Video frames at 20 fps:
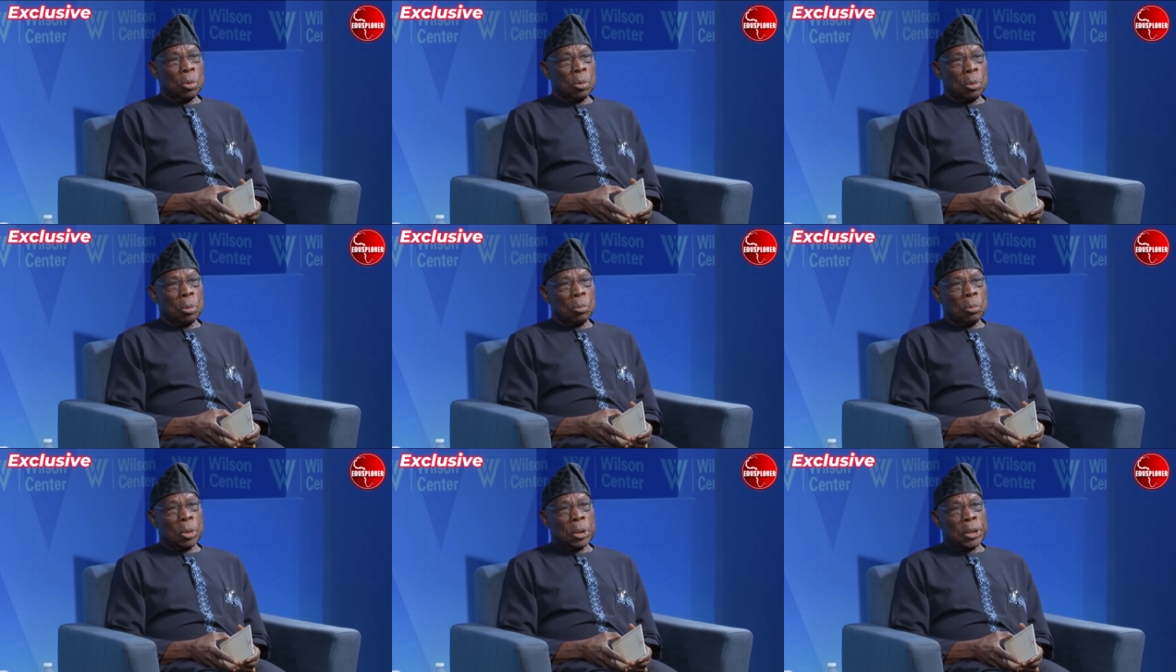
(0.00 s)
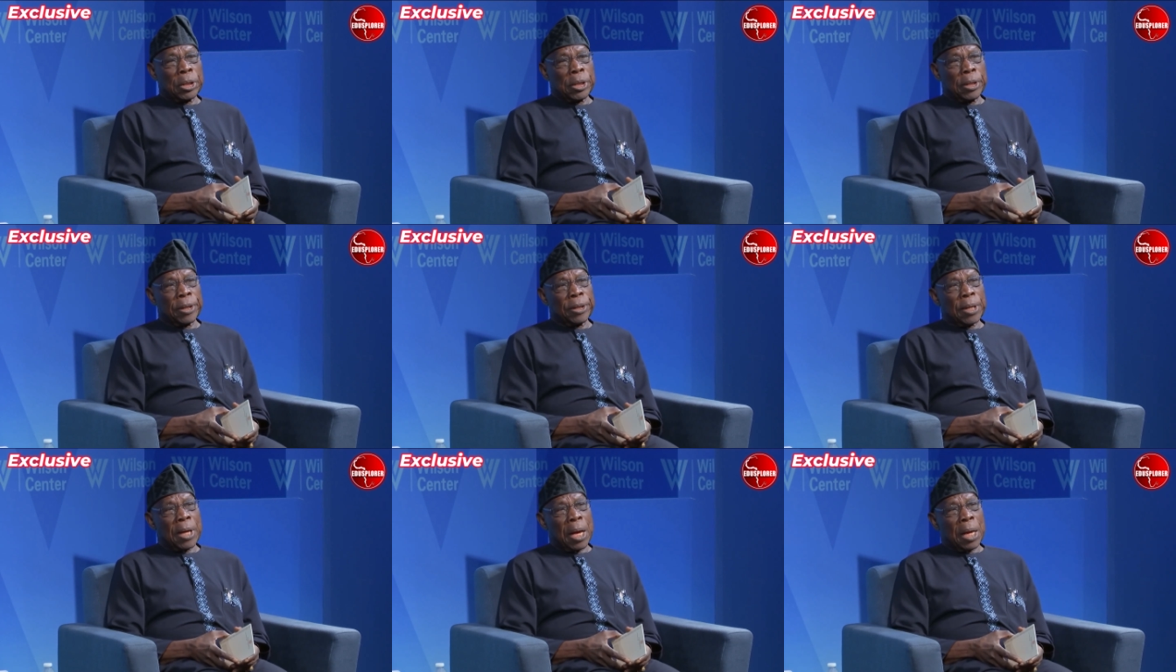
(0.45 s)
we did
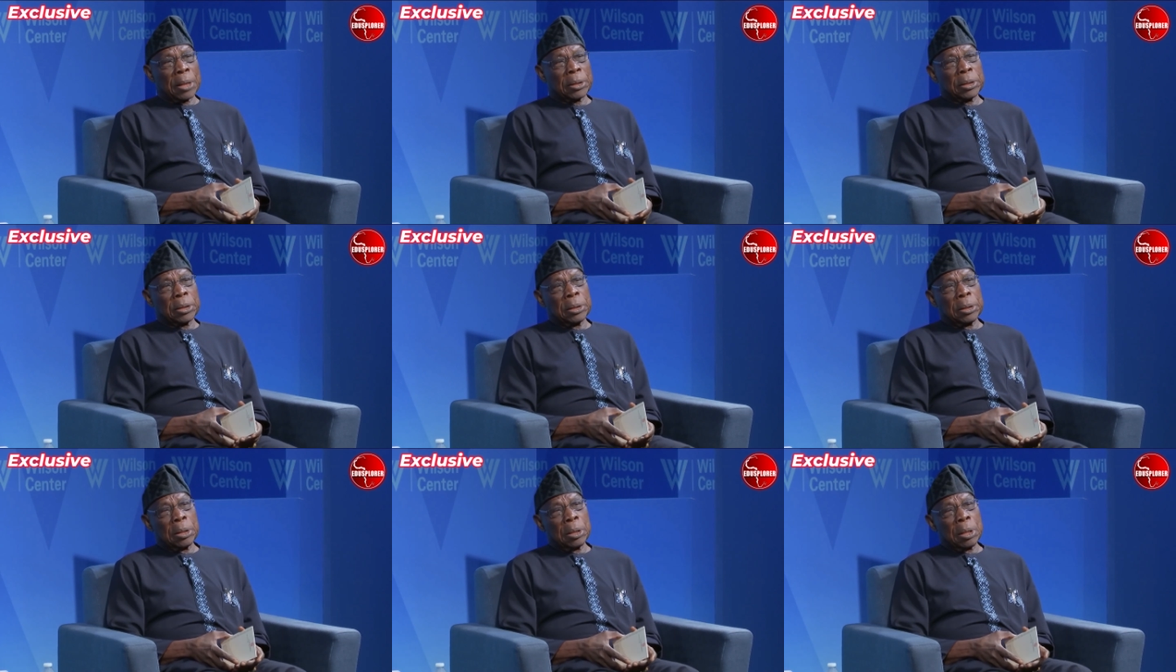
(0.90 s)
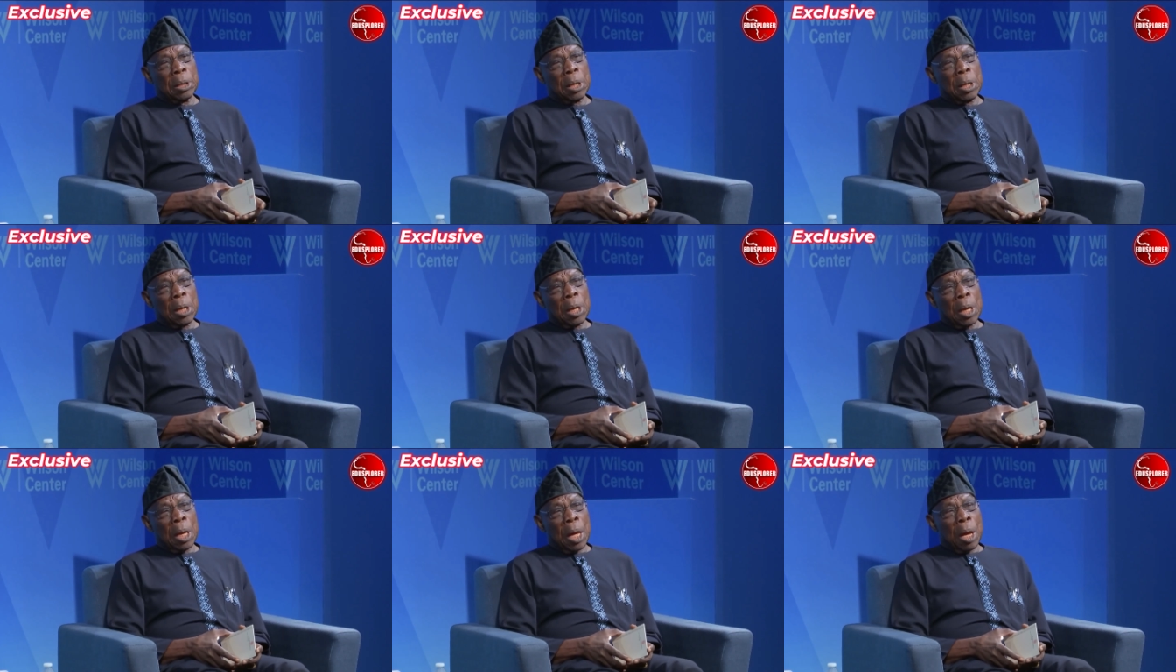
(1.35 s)
that.
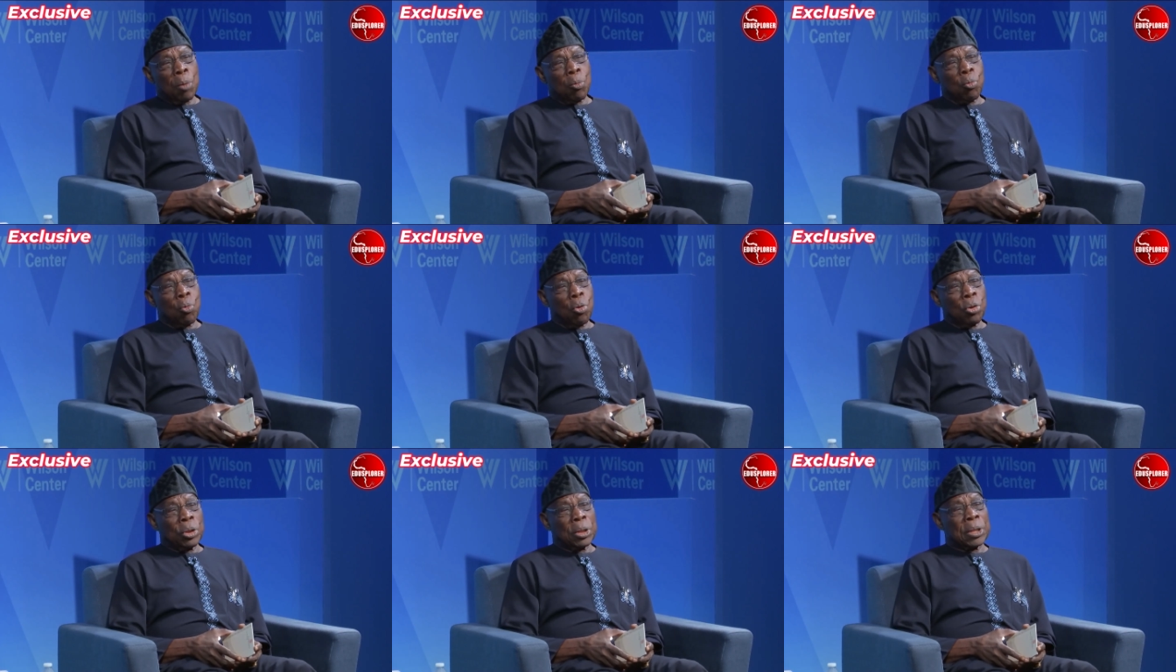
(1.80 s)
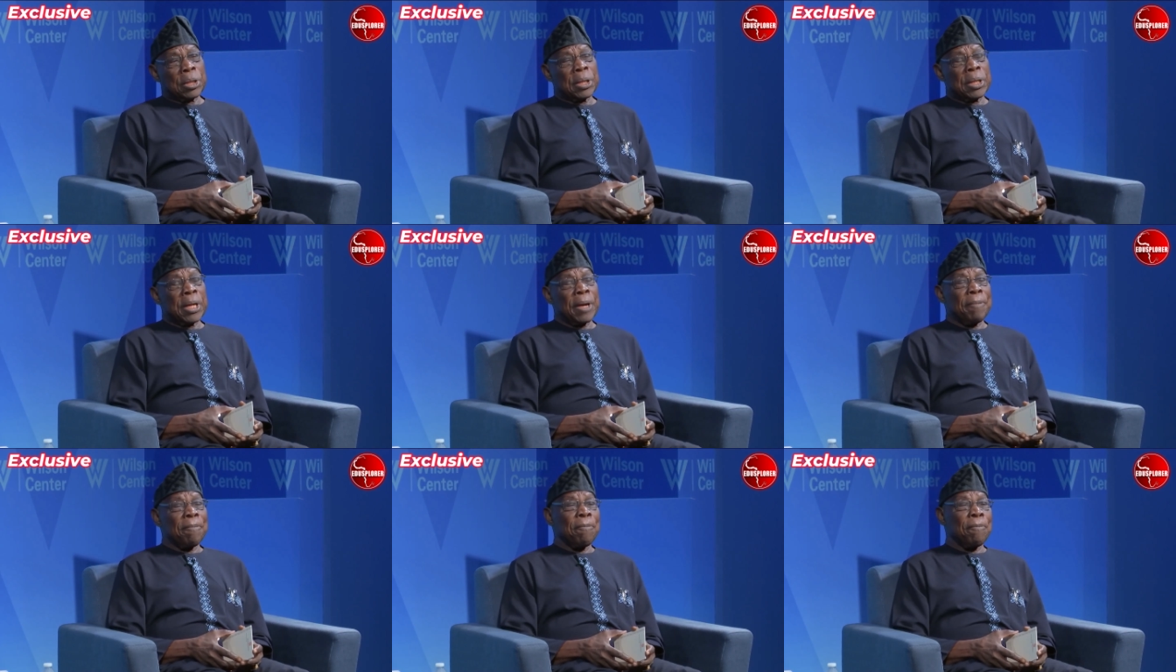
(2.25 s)
And what
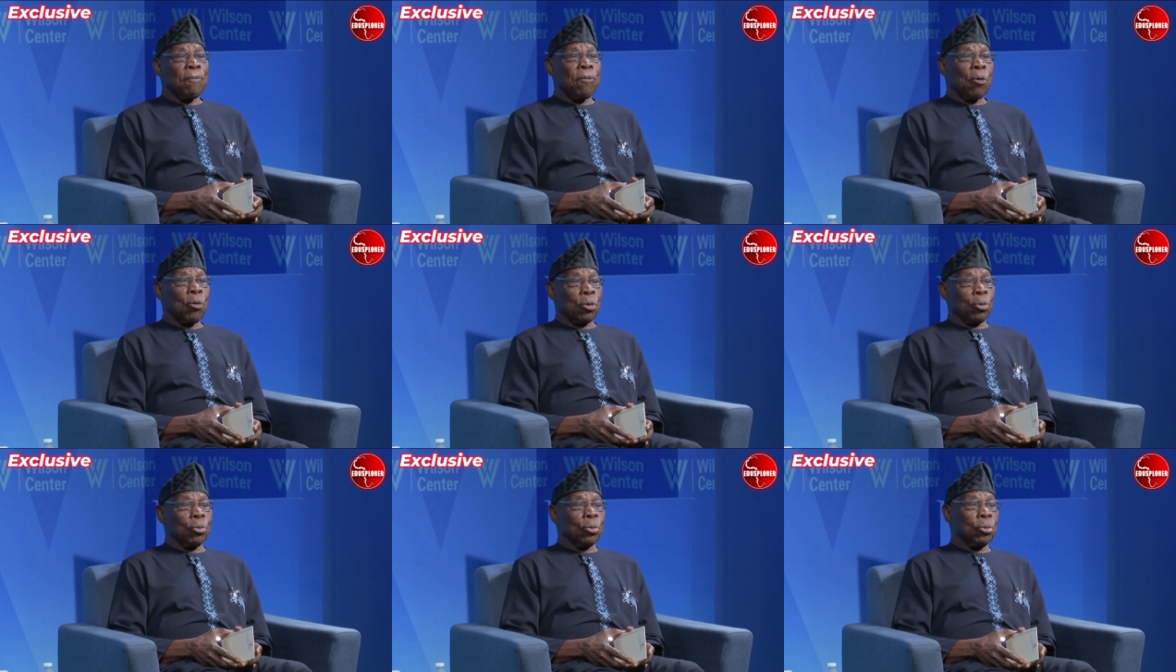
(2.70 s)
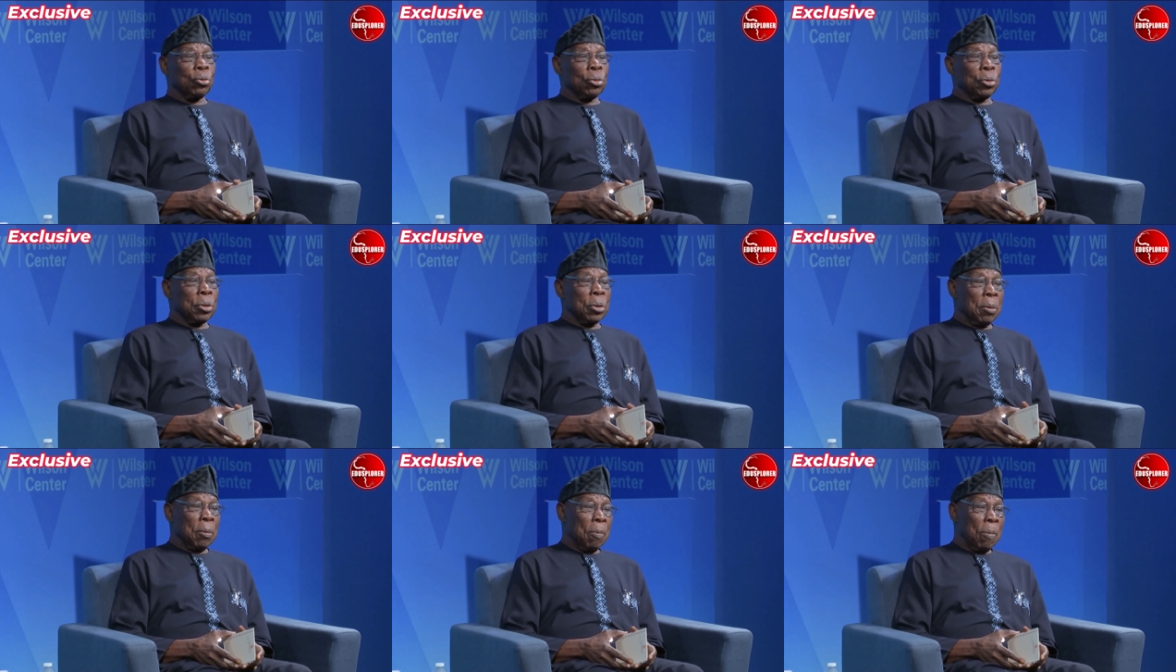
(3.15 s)
then followed
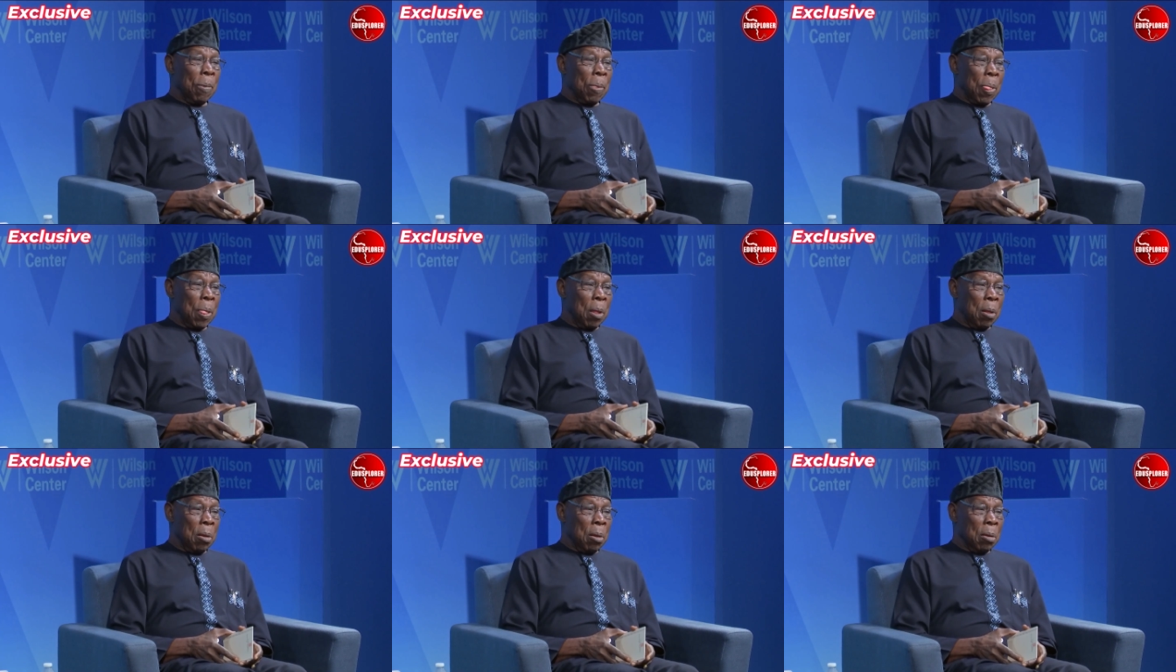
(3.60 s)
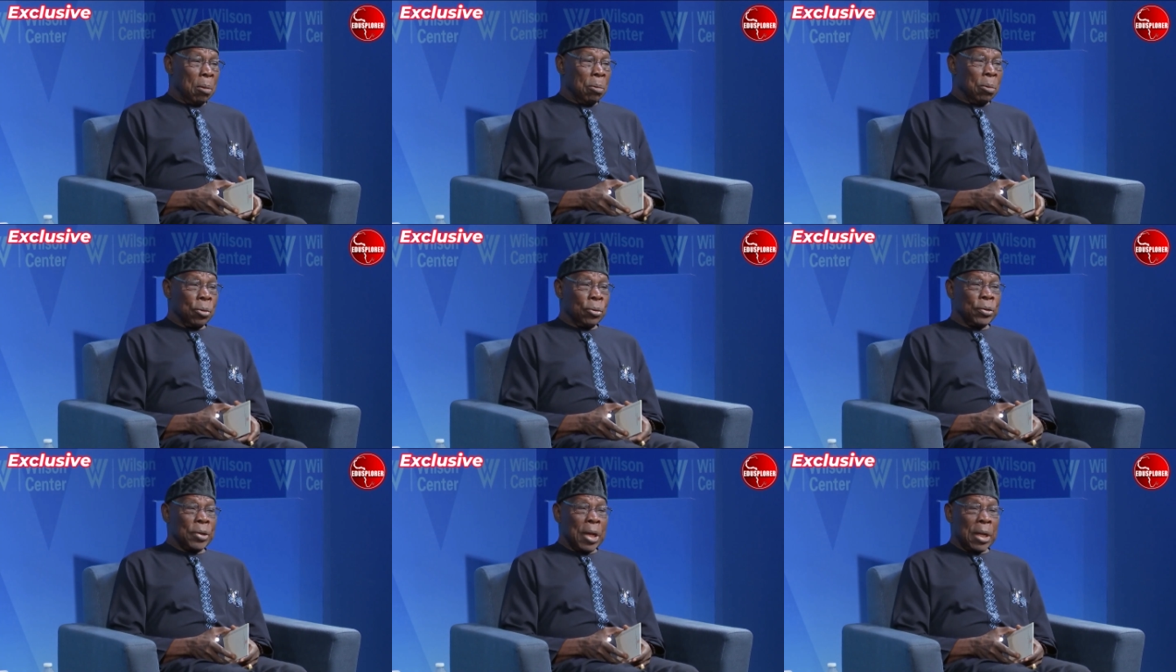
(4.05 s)

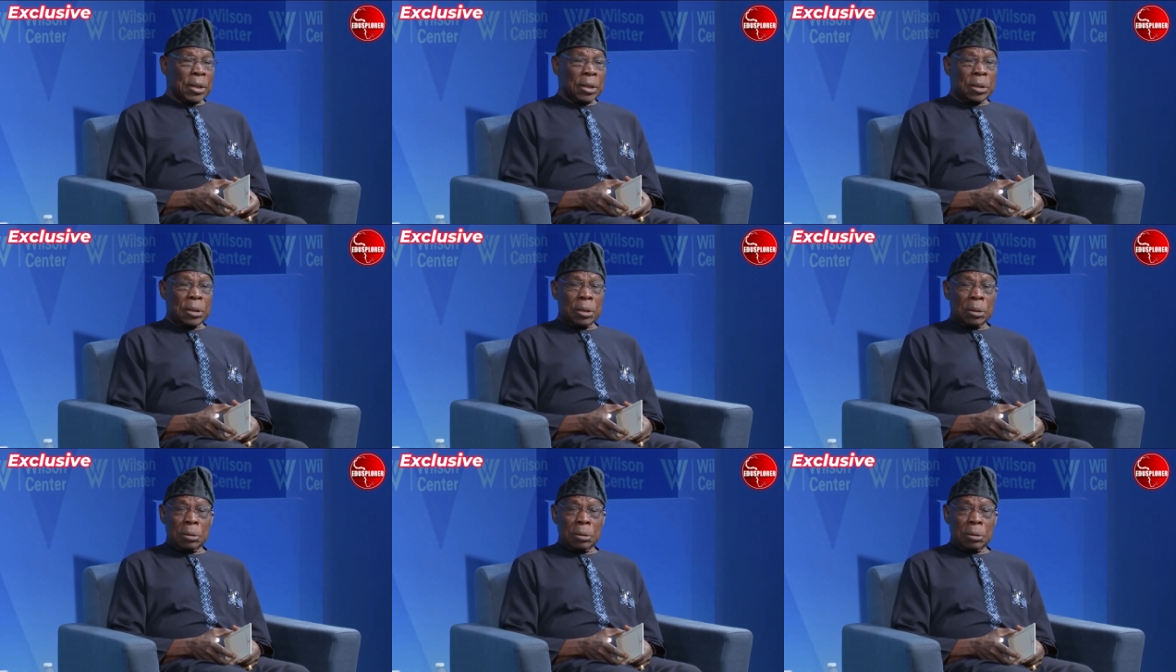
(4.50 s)
was that